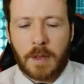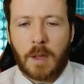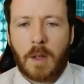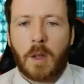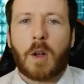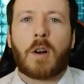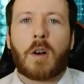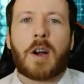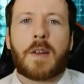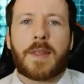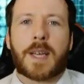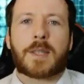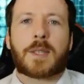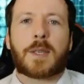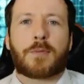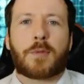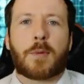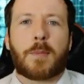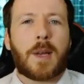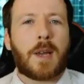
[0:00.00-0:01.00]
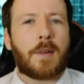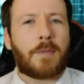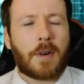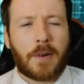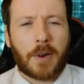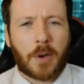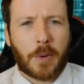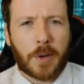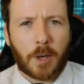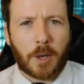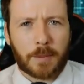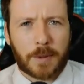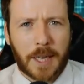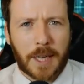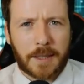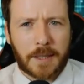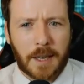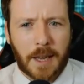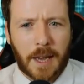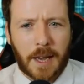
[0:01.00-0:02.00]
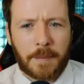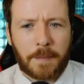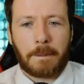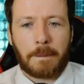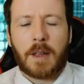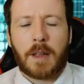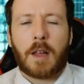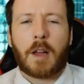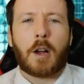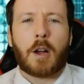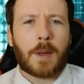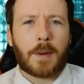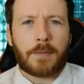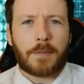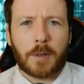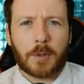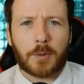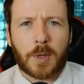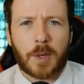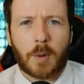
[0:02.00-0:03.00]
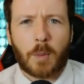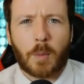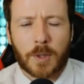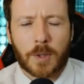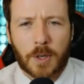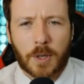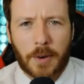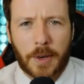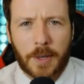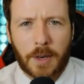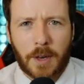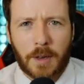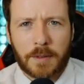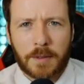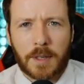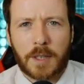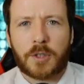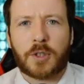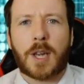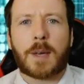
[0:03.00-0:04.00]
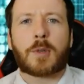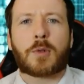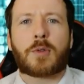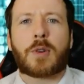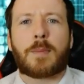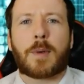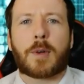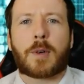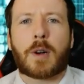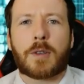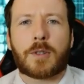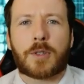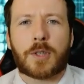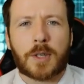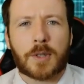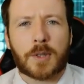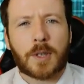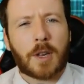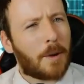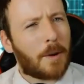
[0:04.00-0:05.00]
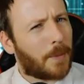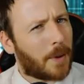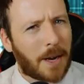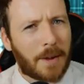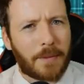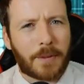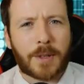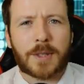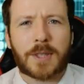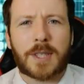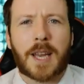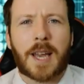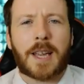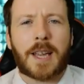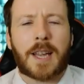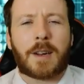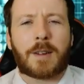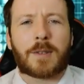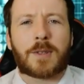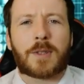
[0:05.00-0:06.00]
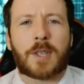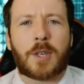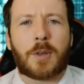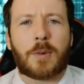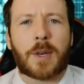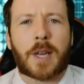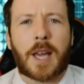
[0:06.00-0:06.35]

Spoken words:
Alright, that's it from me, a very quick update today. Hope that filled you in on what's going on. It's James of Crypto Conscious, hope you all have a good day, and I'll see you again.